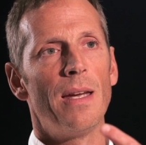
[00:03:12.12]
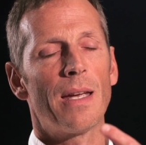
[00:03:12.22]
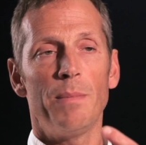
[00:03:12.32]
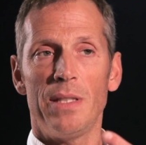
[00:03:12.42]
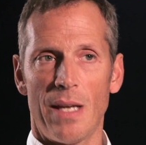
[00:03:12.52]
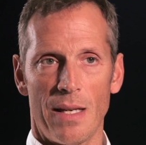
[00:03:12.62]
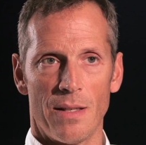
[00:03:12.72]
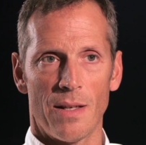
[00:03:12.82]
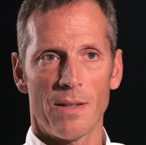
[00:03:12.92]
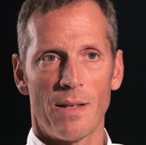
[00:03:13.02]
it can be
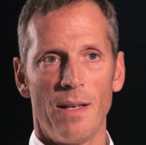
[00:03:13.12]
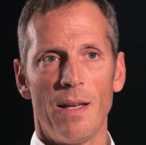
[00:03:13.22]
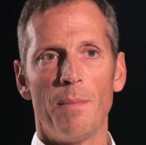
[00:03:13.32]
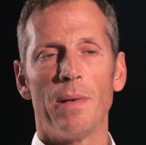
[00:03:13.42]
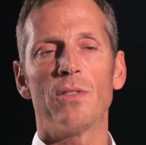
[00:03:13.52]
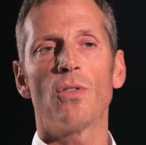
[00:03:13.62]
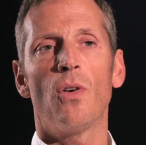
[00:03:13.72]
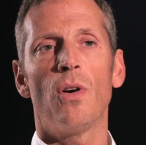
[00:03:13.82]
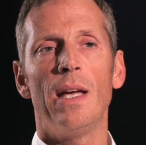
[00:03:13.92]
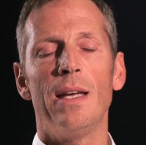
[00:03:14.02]
tender, but
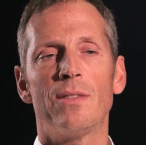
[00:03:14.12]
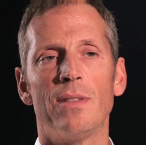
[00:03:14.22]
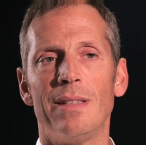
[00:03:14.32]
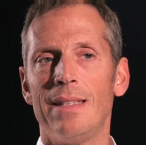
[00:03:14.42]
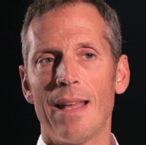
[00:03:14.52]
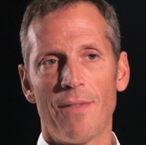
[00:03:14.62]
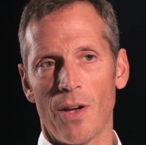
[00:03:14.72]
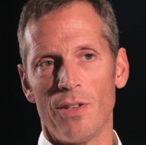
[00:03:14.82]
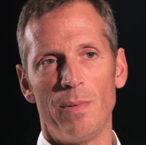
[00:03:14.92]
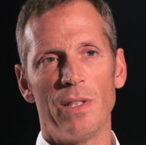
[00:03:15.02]
it's never
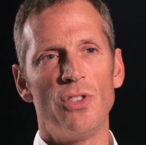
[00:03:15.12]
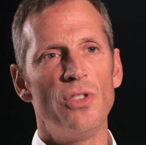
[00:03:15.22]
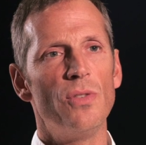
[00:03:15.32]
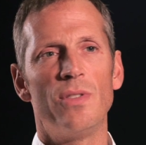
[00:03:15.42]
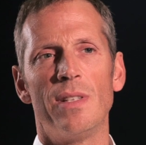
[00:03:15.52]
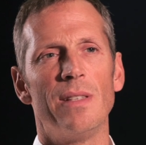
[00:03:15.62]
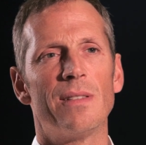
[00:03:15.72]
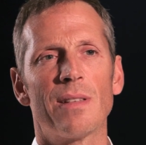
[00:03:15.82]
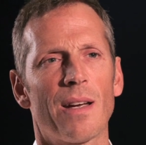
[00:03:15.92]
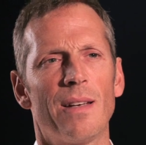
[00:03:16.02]
going to be a juicy,
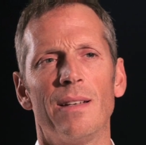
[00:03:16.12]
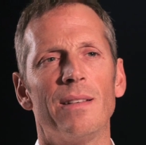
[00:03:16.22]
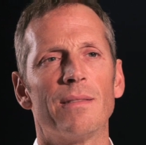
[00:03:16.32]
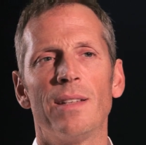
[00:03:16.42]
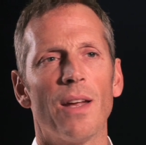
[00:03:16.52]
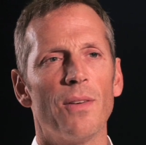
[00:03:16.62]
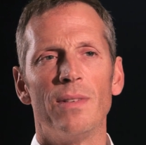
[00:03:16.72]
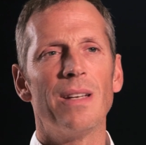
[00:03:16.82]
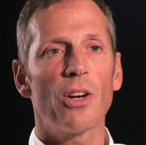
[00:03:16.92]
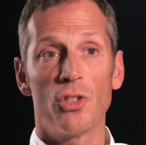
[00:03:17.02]

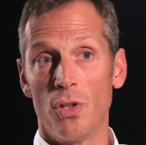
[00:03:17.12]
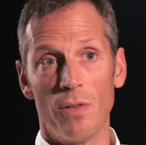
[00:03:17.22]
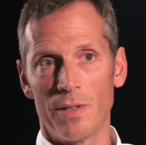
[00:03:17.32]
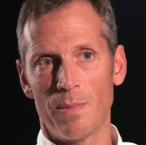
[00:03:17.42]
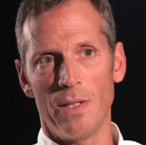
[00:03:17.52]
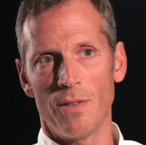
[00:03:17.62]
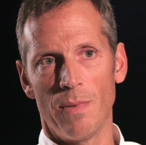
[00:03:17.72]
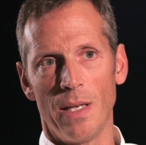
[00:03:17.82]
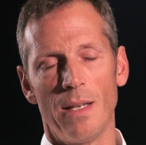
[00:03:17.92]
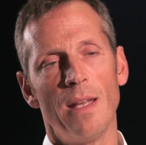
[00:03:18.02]
succulent, luxurious piece of
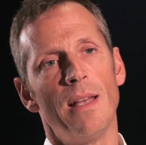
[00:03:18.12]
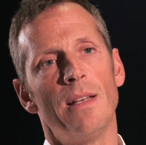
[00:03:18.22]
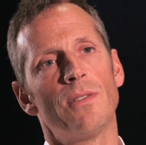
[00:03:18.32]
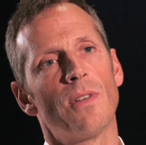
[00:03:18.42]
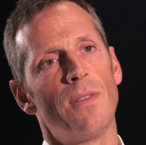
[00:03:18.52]
meat. So